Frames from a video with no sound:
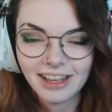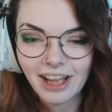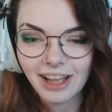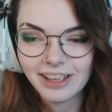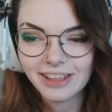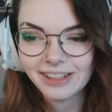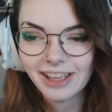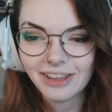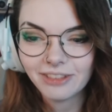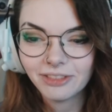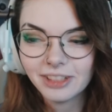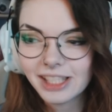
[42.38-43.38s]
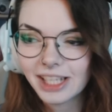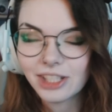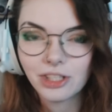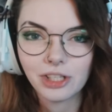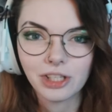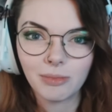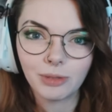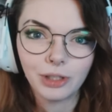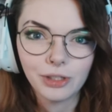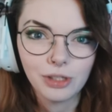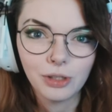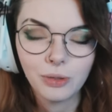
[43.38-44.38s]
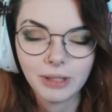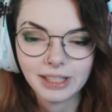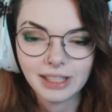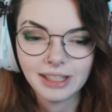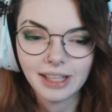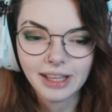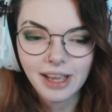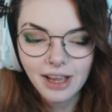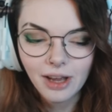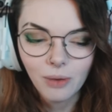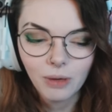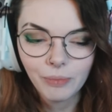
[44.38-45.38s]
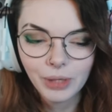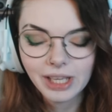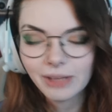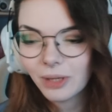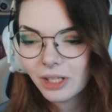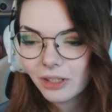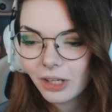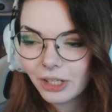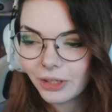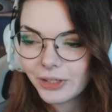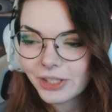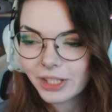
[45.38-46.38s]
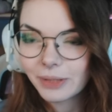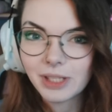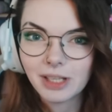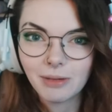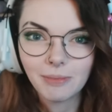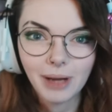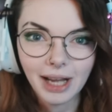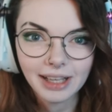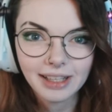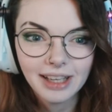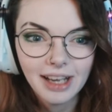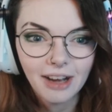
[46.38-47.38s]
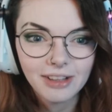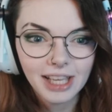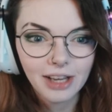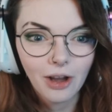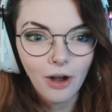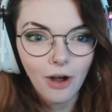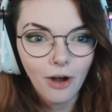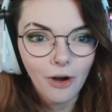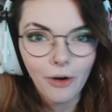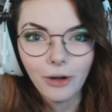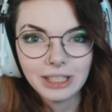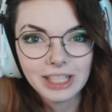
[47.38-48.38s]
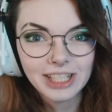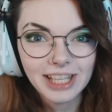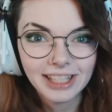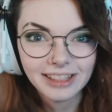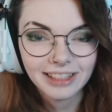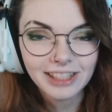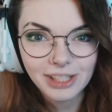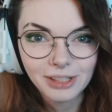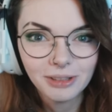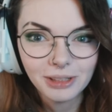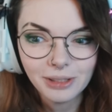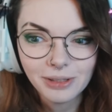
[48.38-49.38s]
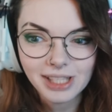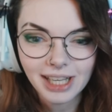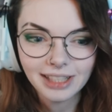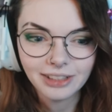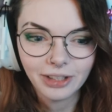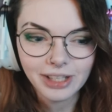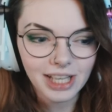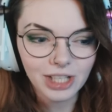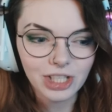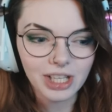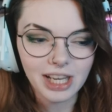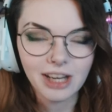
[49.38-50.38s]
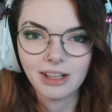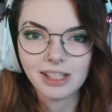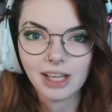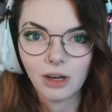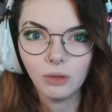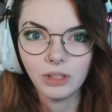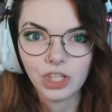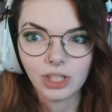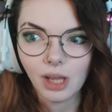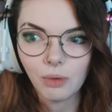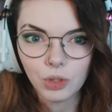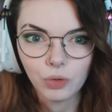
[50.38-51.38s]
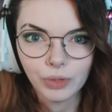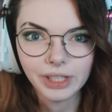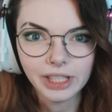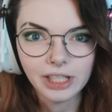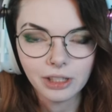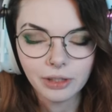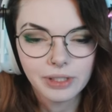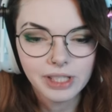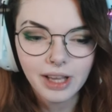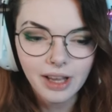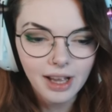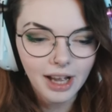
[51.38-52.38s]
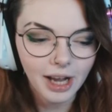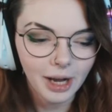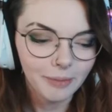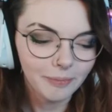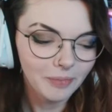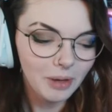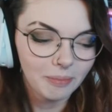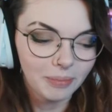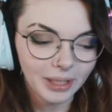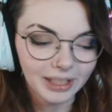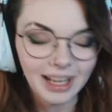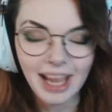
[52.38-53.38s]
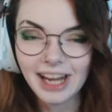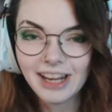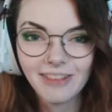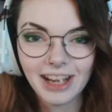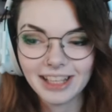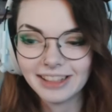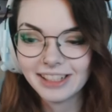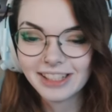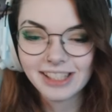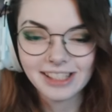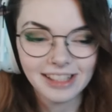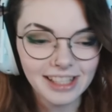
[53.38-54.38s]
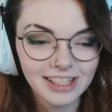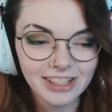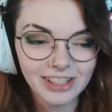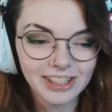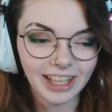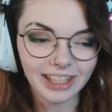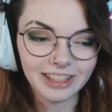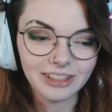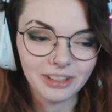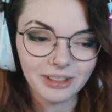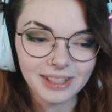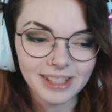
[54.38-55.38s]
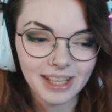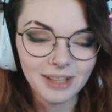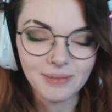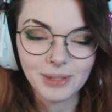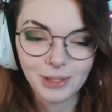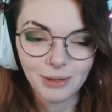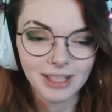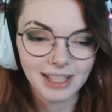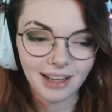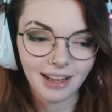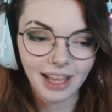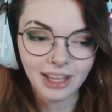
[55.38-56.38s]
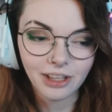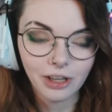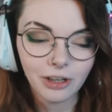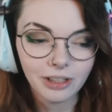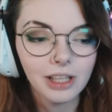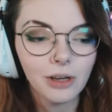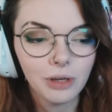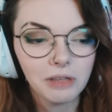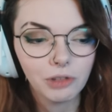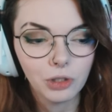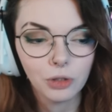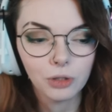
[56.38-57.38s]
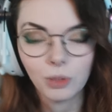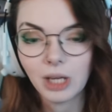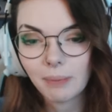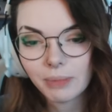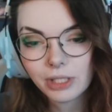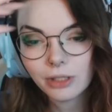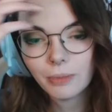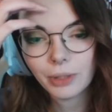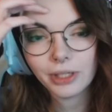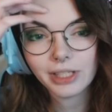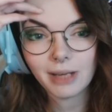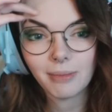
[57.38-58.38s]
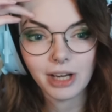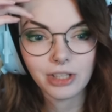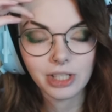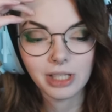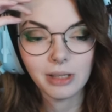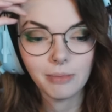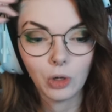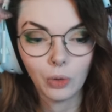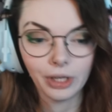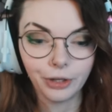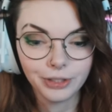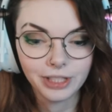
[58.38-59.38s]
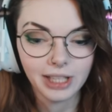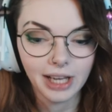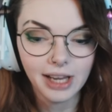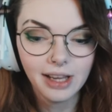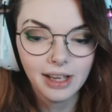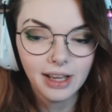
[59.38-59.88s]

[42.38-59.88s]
It feels like it's just come around so quickly. Like when it got announced that it was coming back, I was like, holy shit, that's so close. And now it's actually here, and it's like, holy shit, that was really close. But anyway, let's just get into it because I am so excited. I can currently only record one episode because I'm actually going out today.